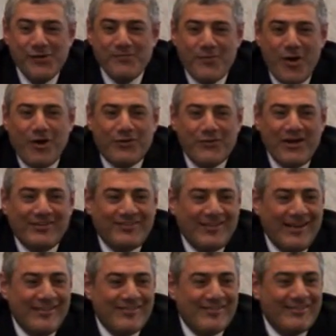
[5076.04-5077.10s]
no more
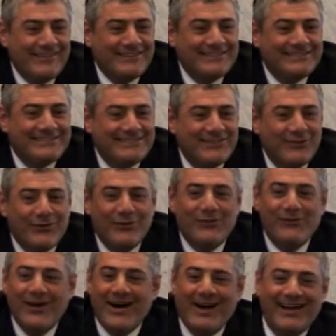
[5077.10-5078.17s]
questions.
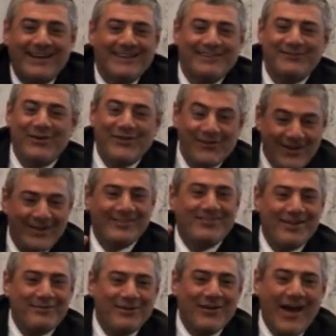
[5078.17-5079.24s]
Ooh, wow. Oh,
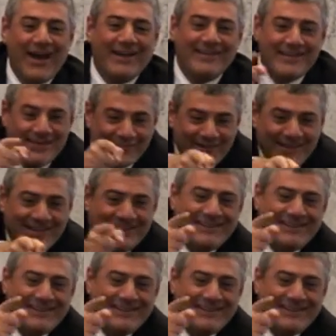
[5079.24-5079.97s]
Hashem, you're active.